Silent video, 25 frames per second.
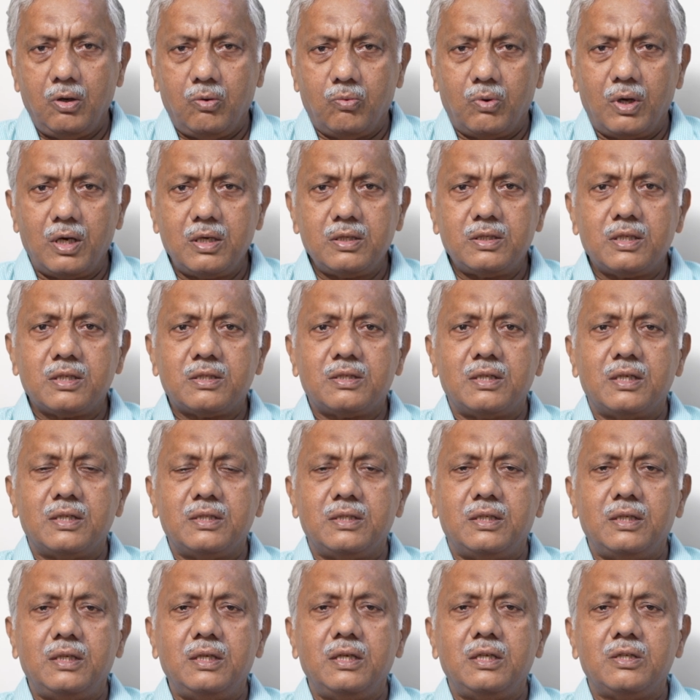Once the
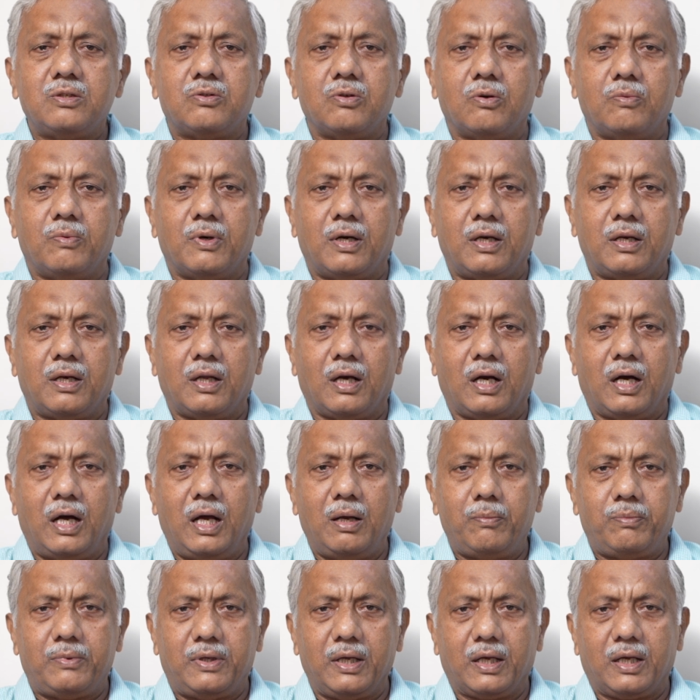surgery is over, I
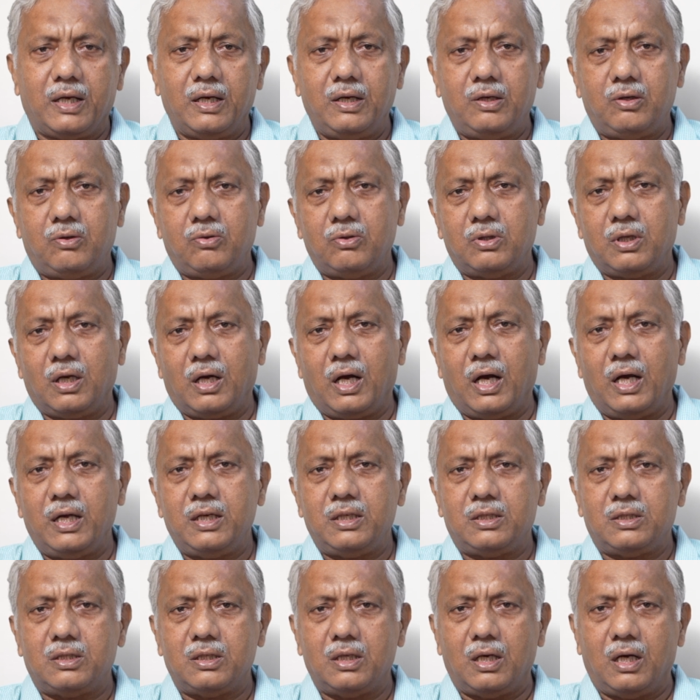have taken to the
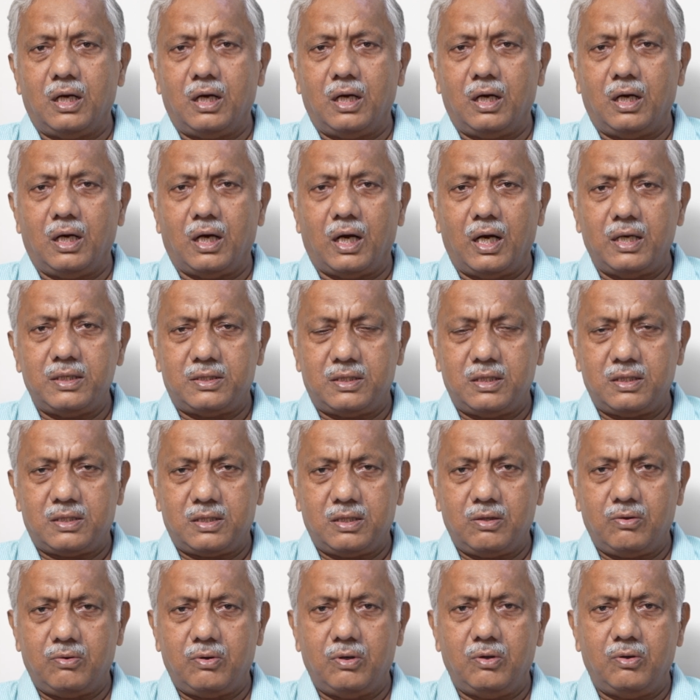ICC
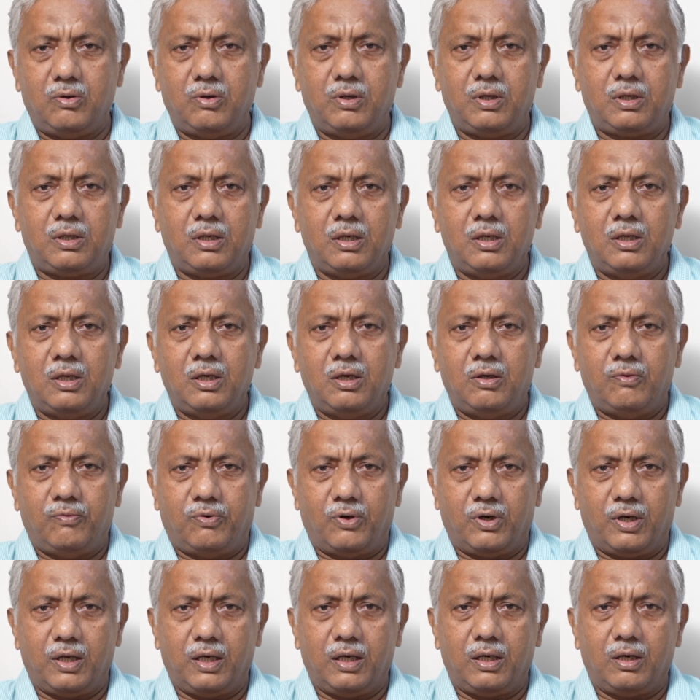uh, unit
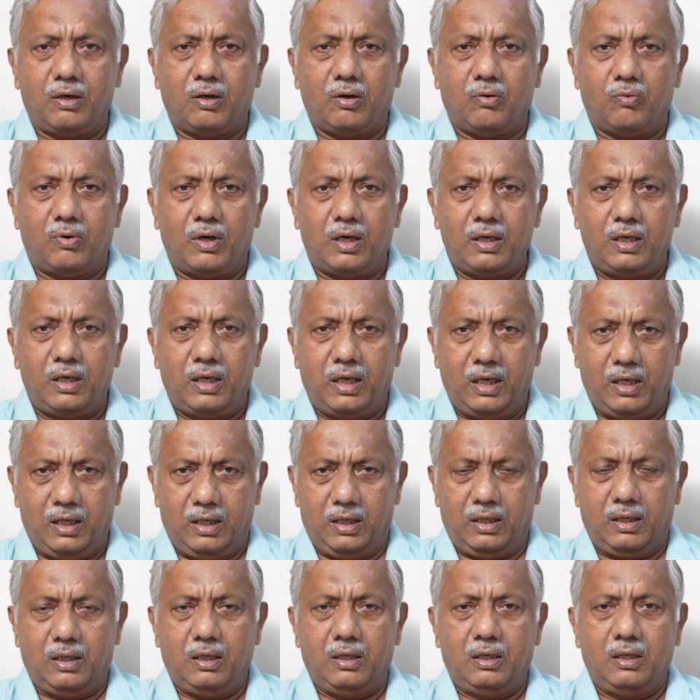for a one
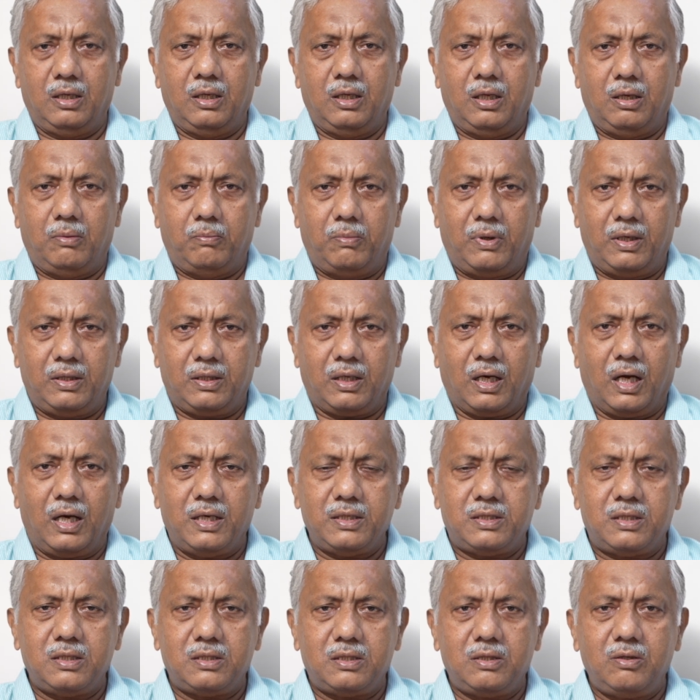day. But the
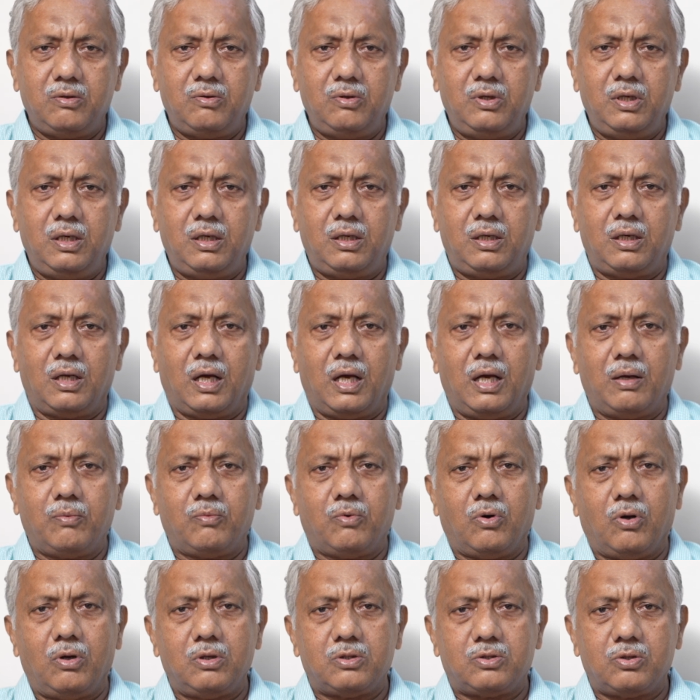ICC unit, I have
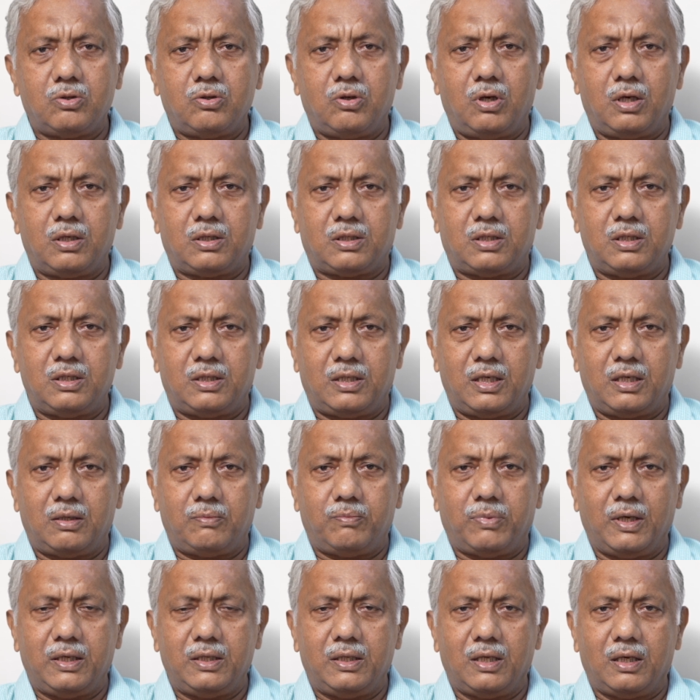also got treated
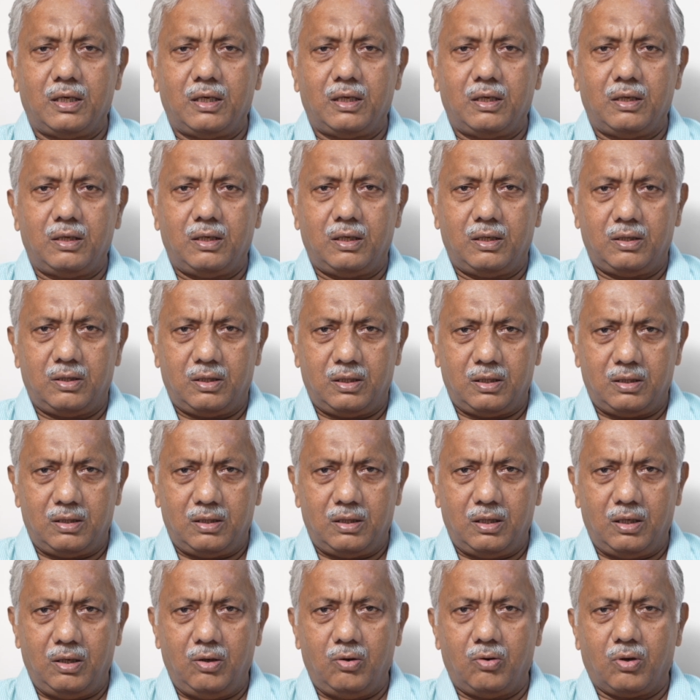by the, uh,
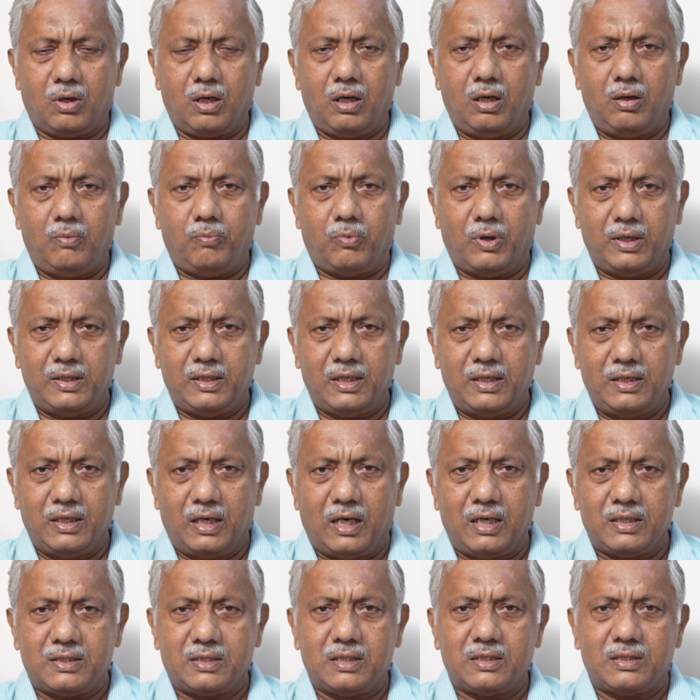the uh, by the
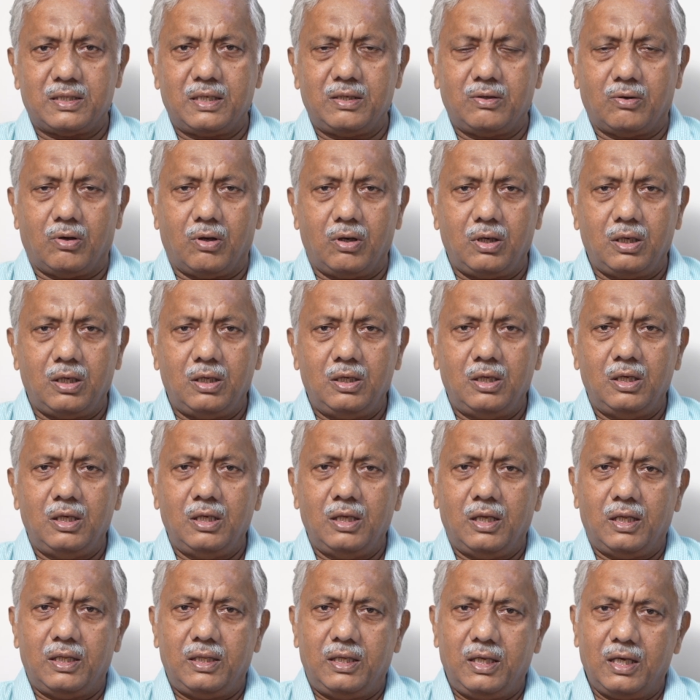nurses and all.
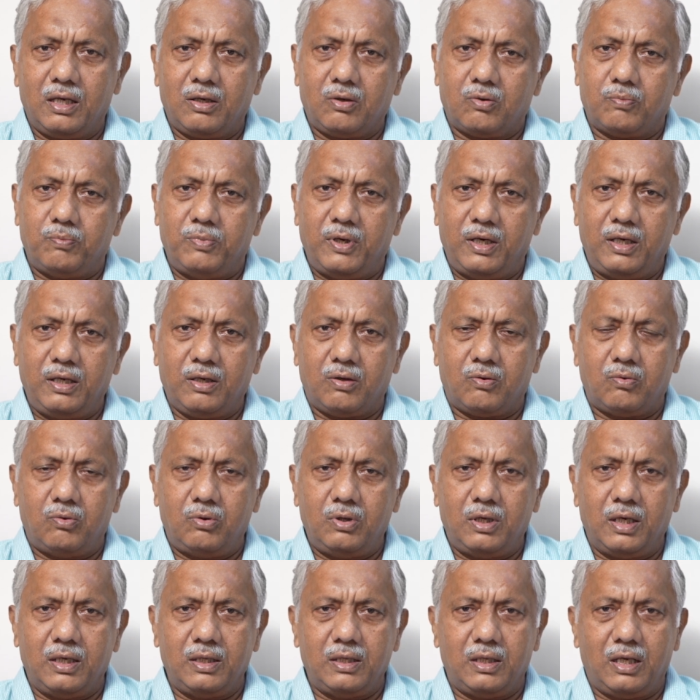They are very
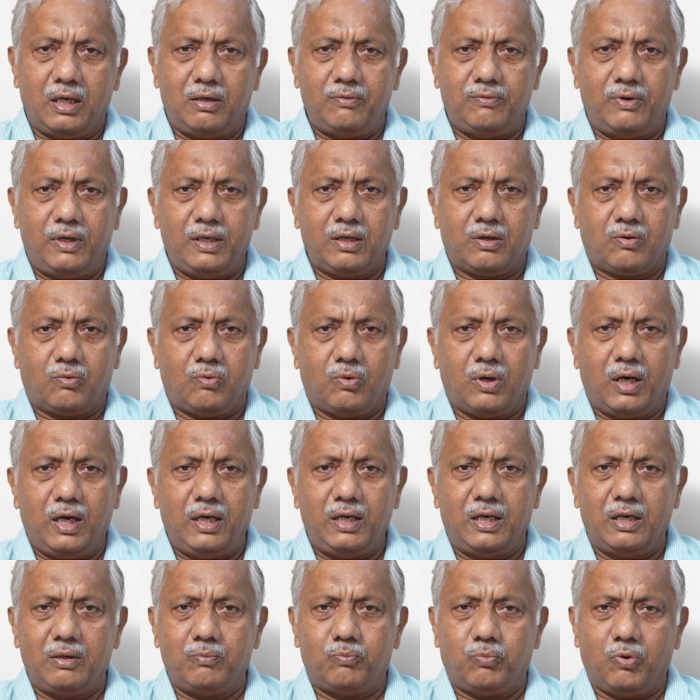good and they are very
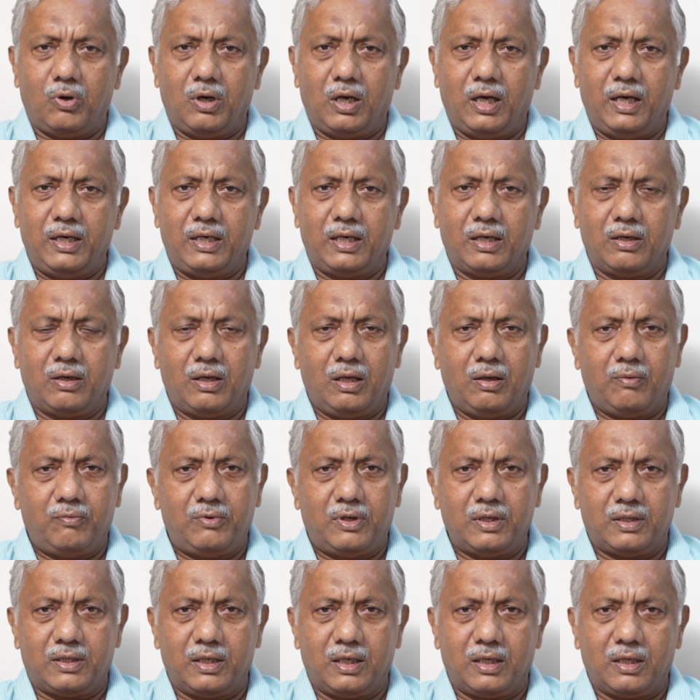quiet and polite and
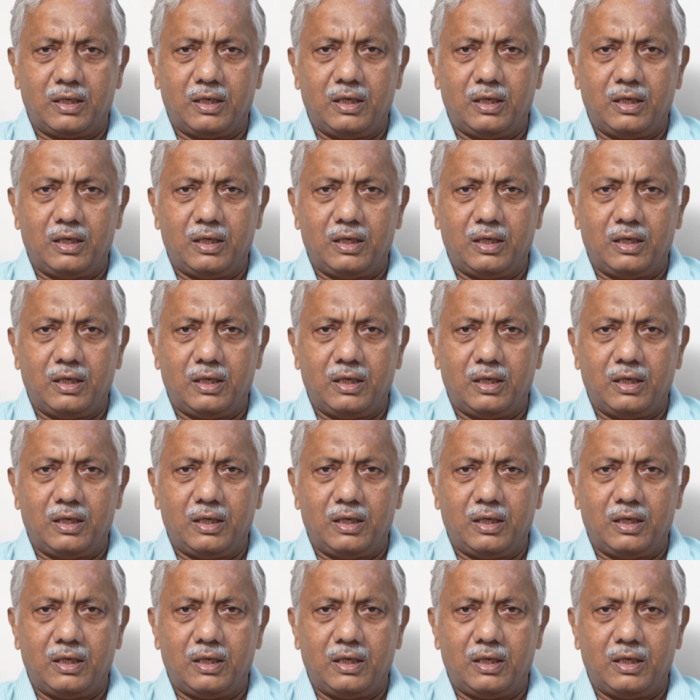everything